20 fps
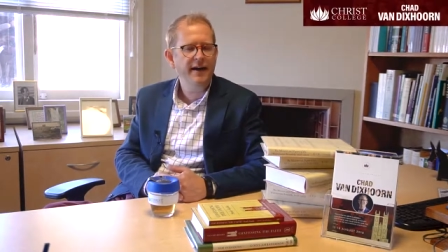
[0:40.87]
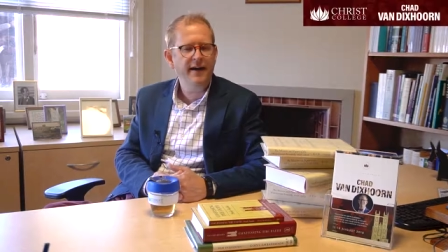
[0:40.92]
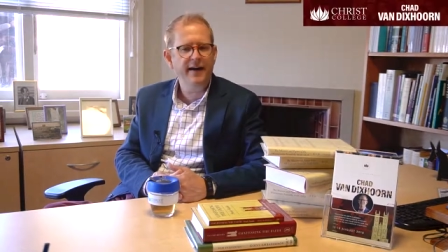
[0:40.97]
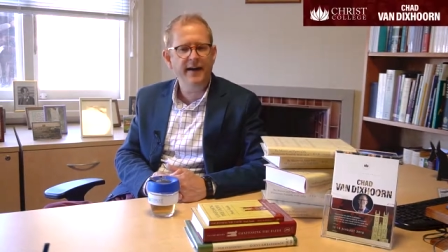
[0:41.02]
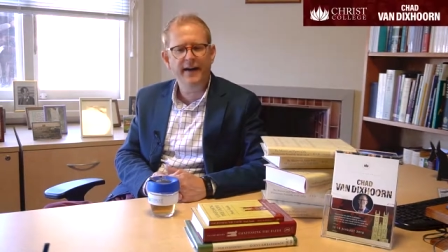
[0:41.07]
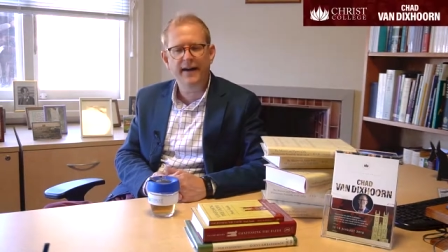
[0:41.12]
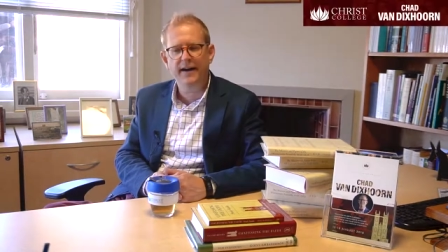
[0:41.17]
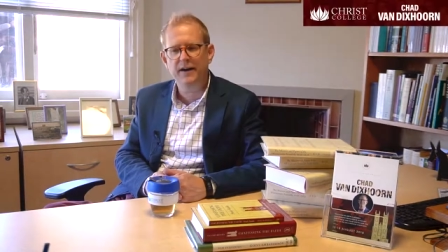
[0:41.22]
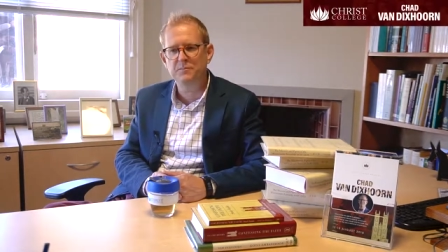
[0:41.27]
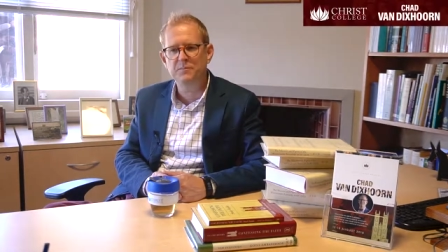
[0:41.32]

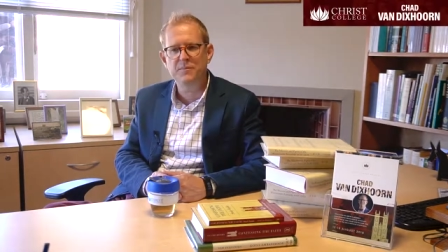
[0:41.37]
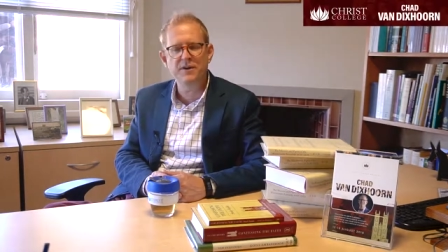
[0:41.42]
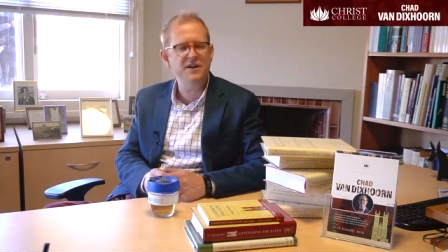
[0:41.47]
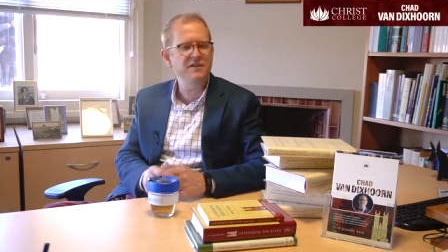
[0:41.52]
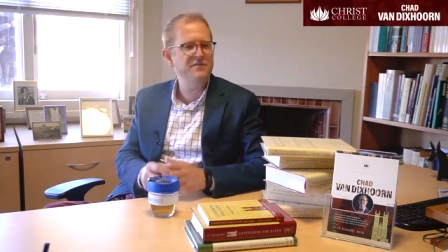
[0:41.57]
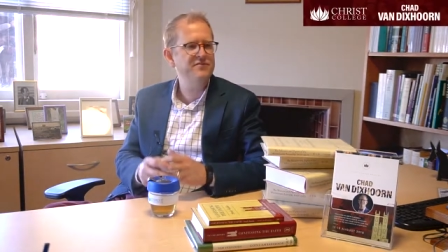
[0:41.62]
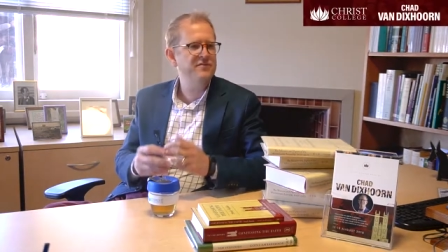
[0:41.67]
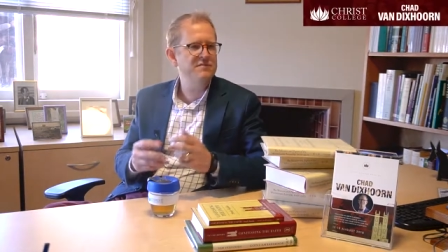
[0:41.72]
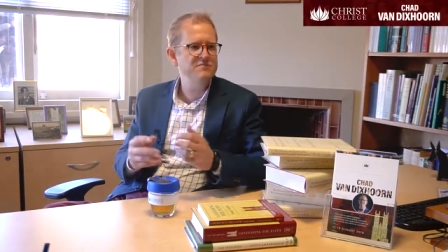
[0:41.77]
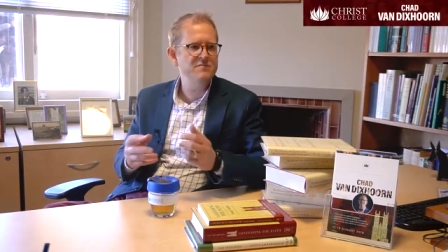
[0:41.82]
and
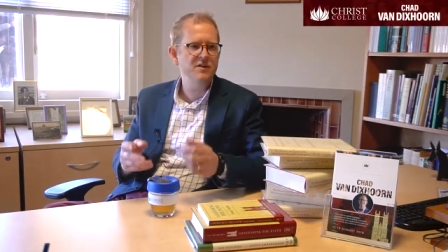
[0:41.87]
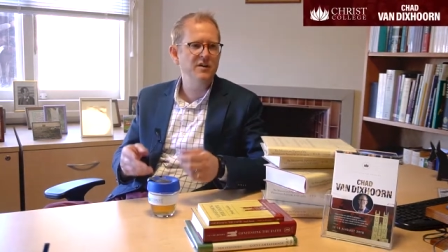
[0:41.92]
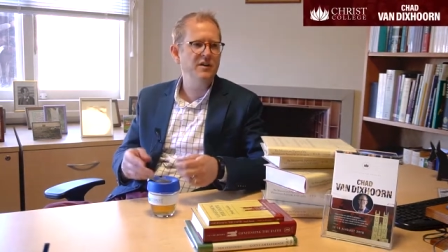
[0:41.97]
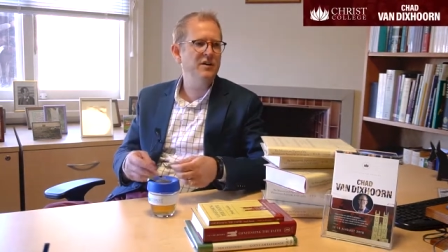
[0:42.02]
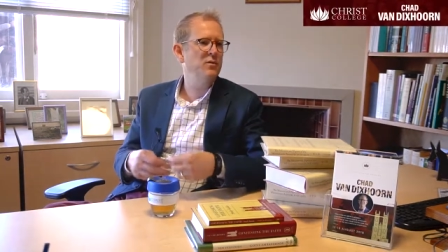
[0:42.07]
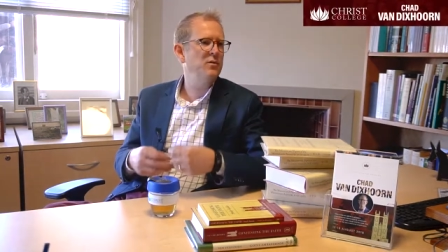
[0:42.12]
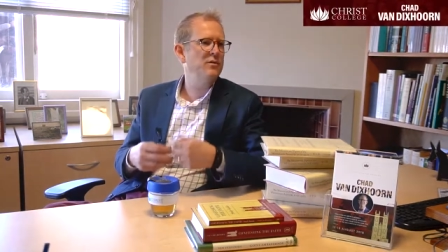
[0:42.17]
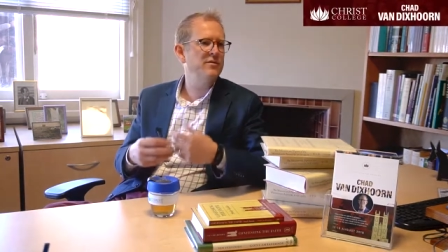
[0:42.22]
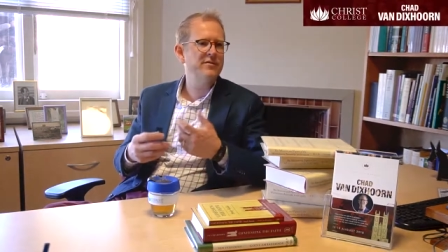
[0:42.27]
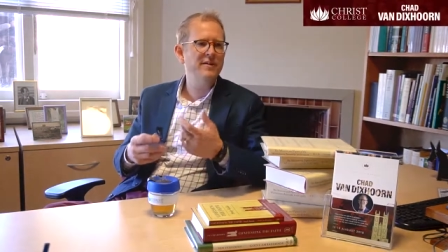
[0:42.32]
being
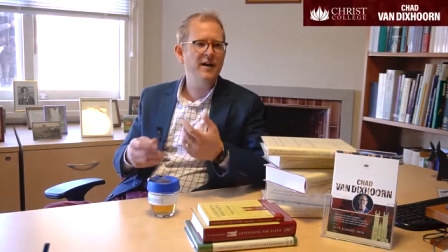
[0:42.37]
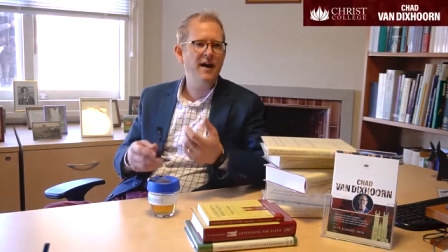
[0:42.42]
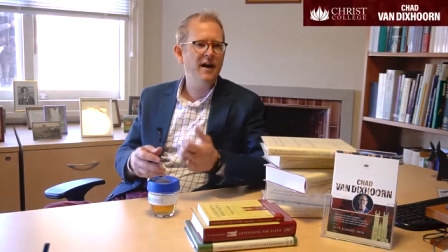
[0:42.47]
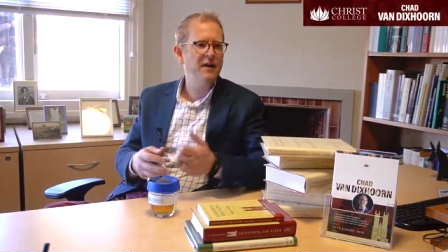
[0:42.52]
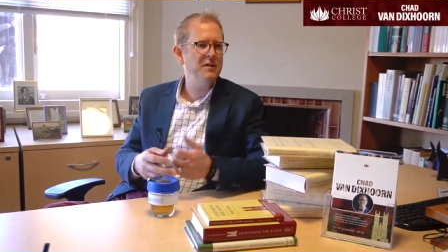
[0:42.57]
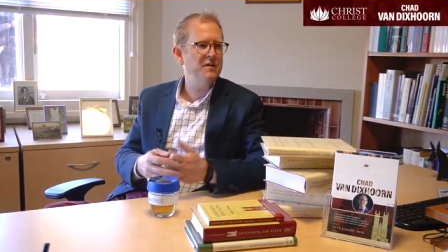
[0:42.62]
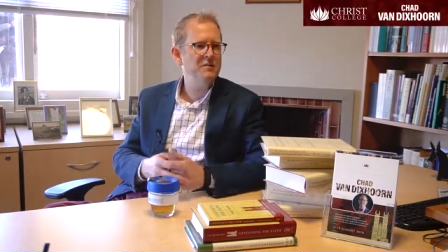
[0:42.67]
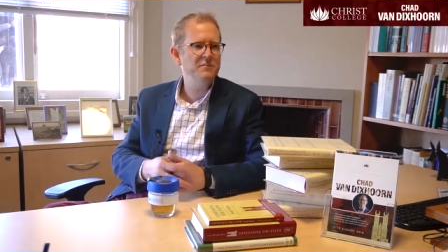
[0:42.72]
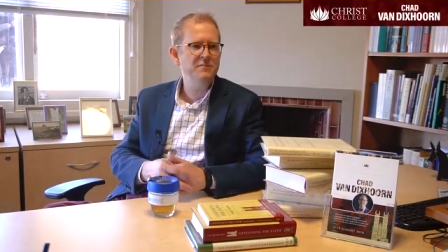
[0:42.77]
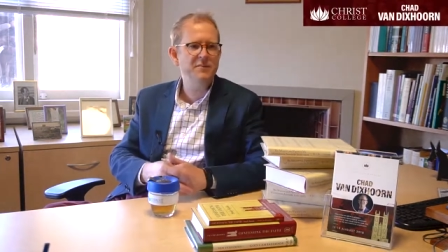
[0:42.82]
familiar with
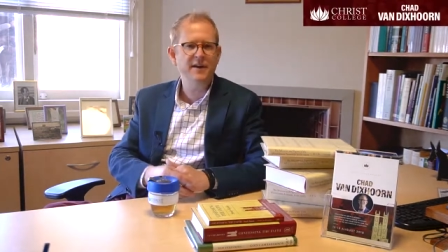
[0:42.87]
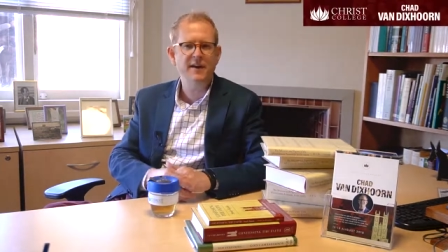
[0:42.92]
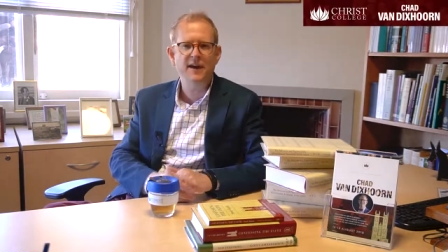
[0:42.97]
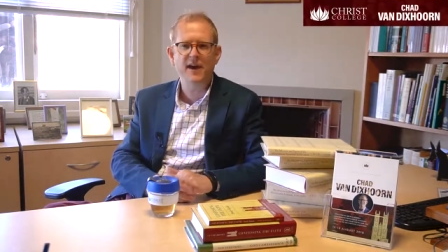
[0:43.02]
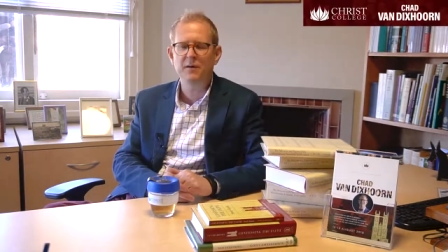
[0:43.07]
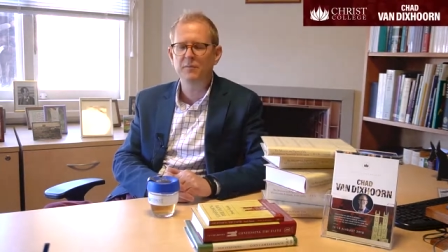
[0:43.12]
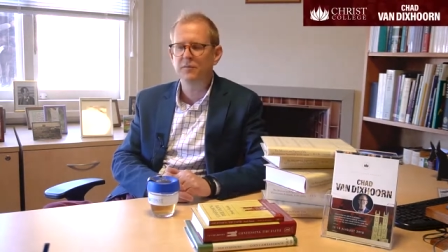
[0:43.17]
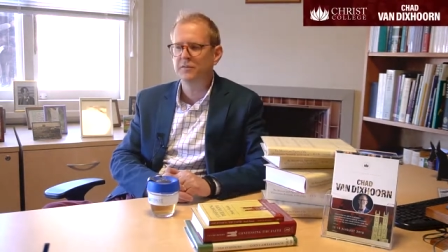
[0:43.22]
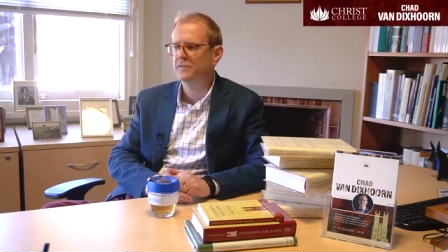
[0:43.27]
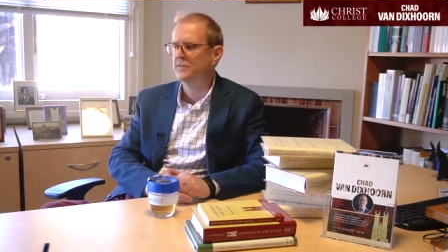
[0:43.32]
that, being
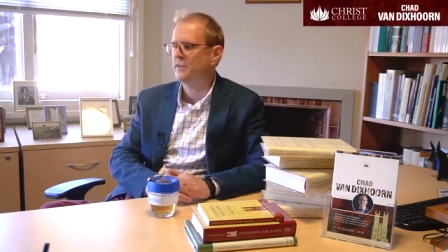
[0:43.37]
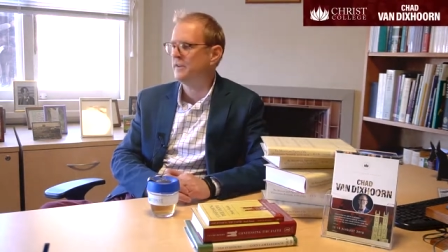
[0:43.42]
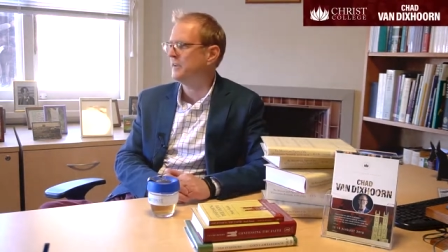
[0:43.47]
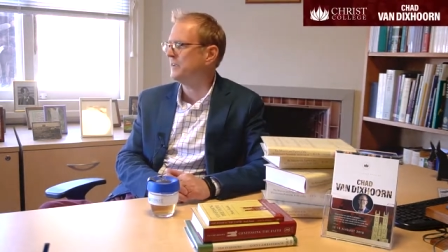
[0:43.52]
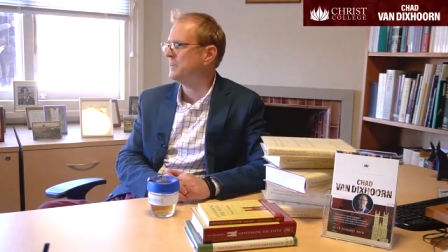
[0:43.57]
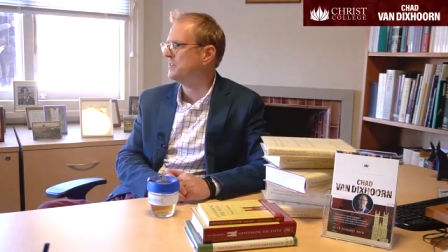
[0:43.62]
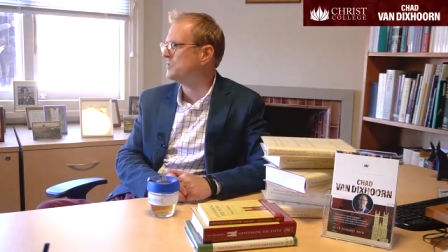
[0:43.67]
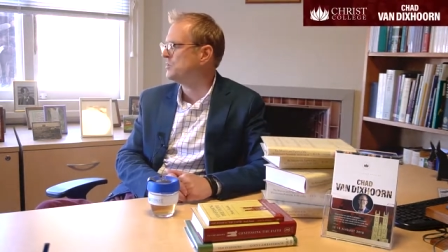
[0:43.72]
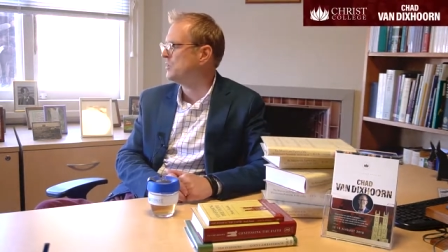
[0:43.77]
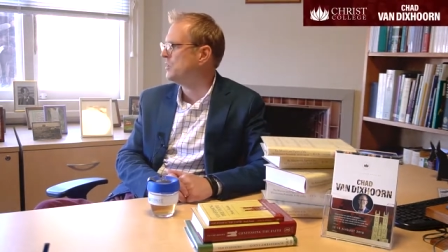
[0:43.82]
able
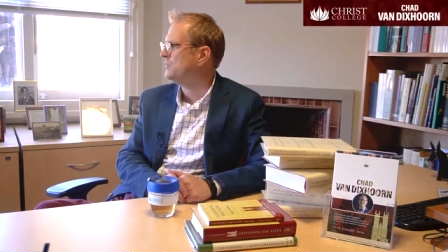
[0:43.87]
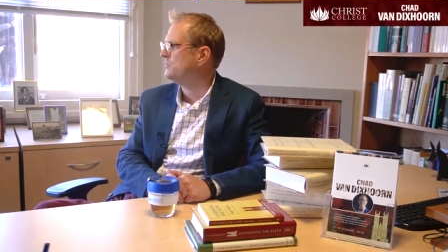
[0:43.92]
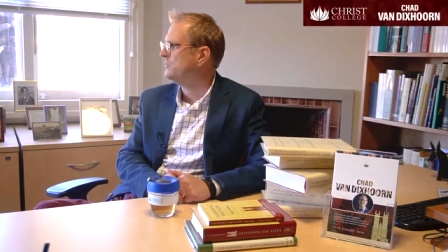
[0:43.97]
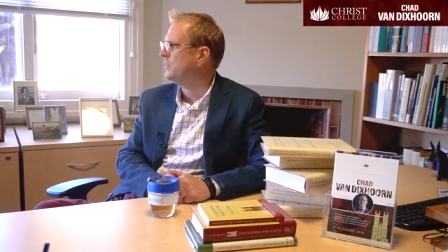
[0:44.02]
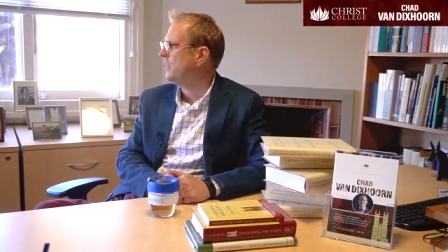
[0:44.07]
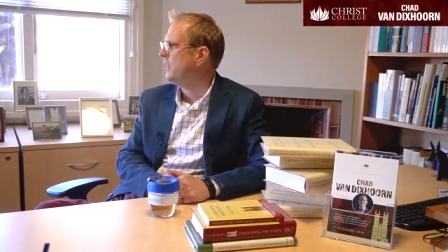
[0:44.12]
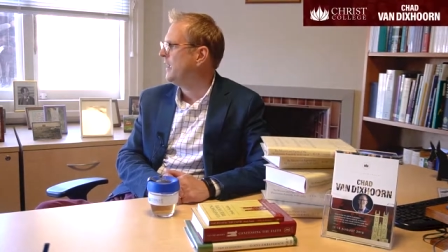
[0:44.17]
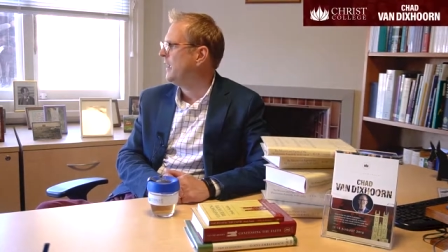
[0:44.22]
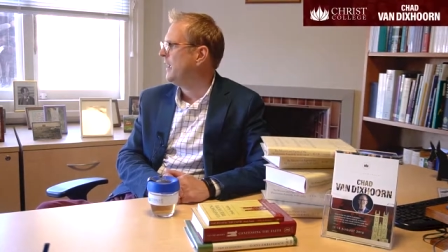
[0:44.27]
to sort of